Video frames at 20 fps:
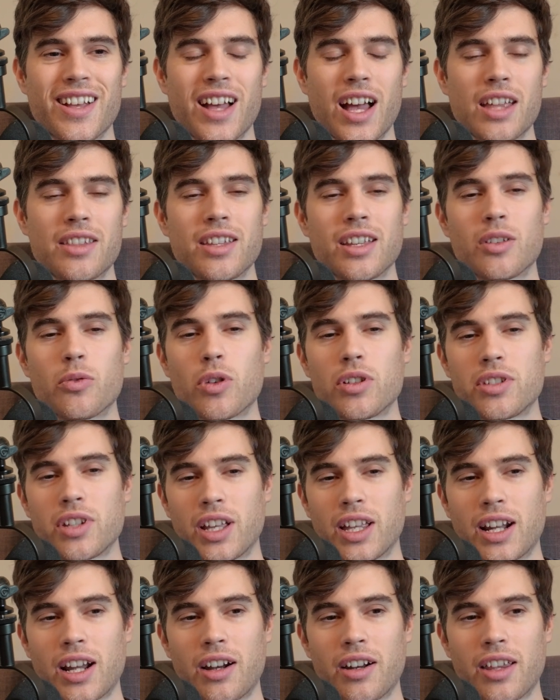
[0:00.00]
I think once you
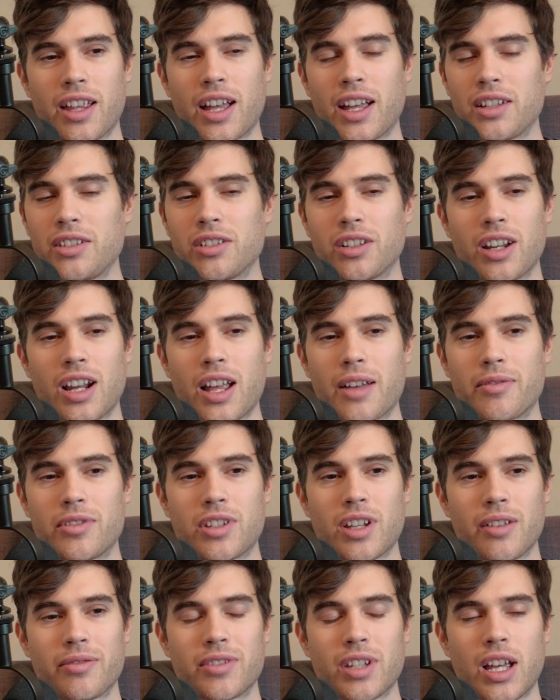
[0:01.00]
get out of that, you're gonna have a
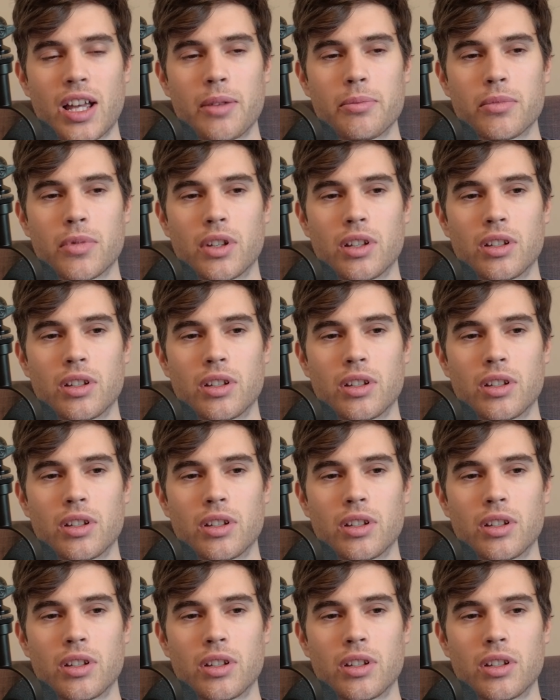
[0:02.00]
tough time.